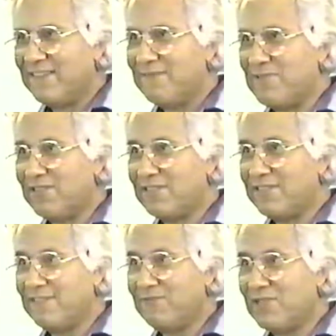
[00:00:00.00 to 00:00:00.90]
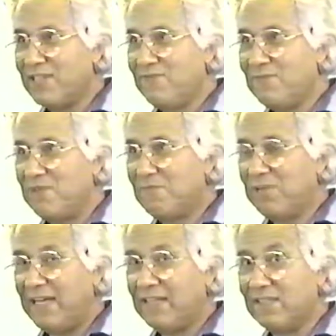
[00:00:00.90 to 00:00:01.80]
And most of them will give you a big
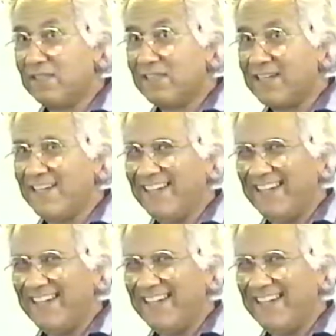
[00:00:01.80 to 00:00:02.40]
blank look.